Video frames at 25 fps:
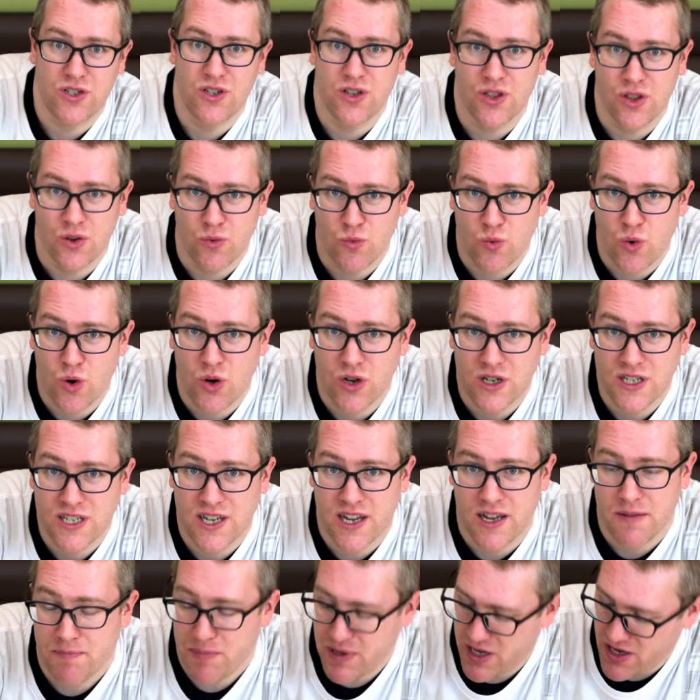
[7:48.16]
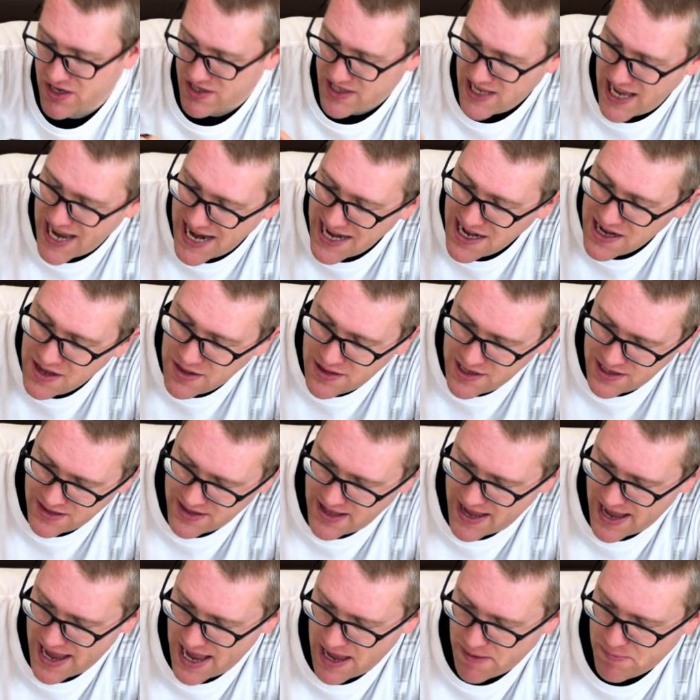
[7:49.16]
to the water because anything
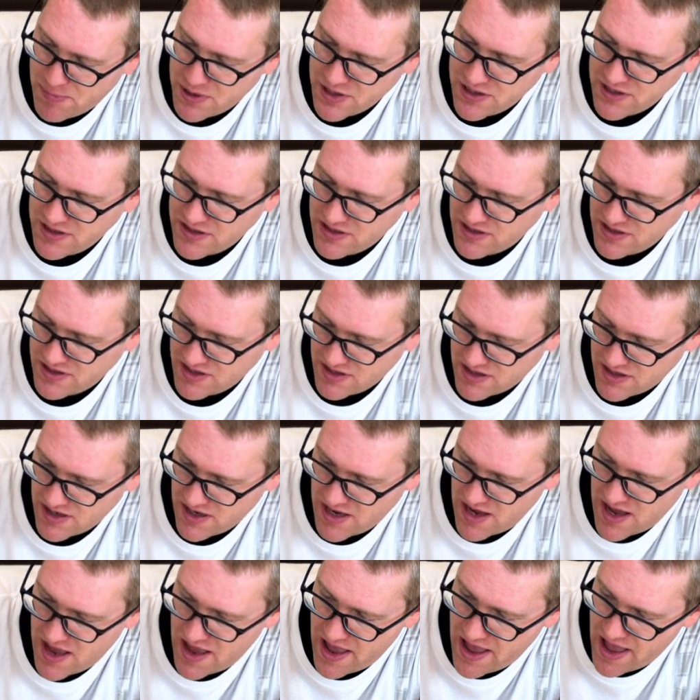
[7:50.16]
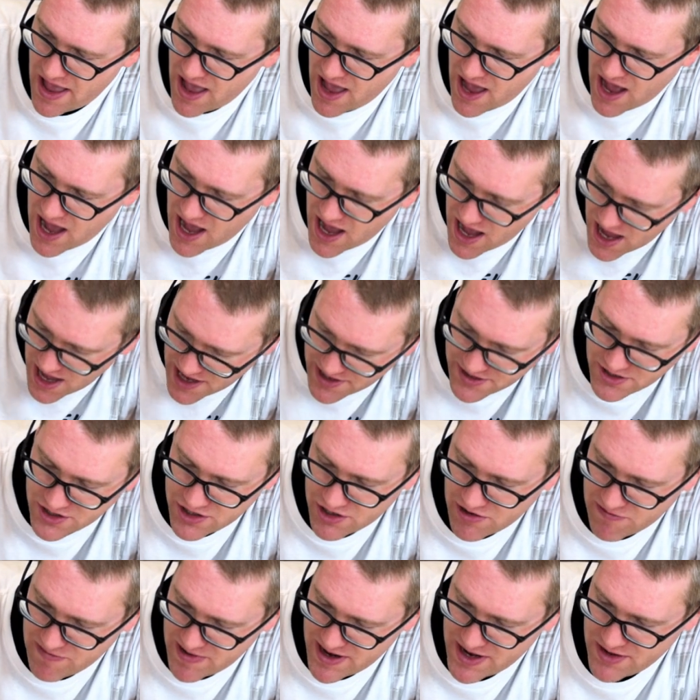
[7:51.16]
that happens
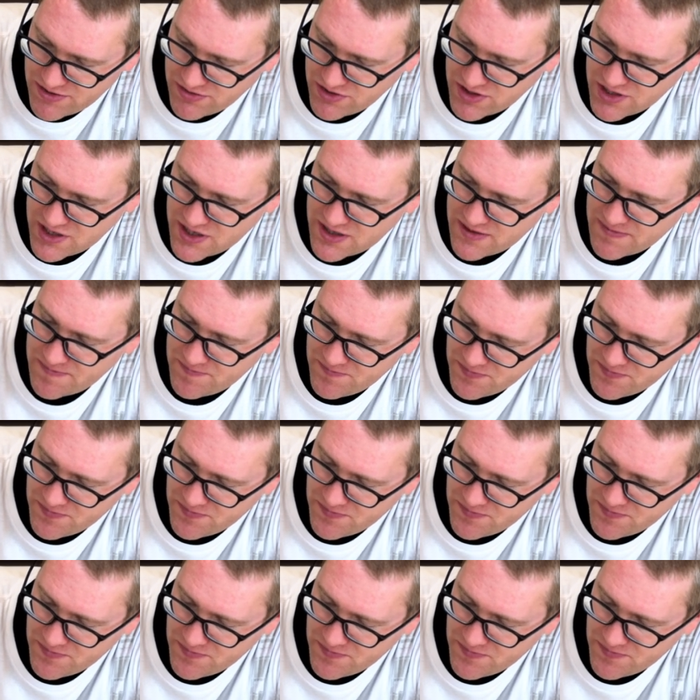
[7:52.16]
underground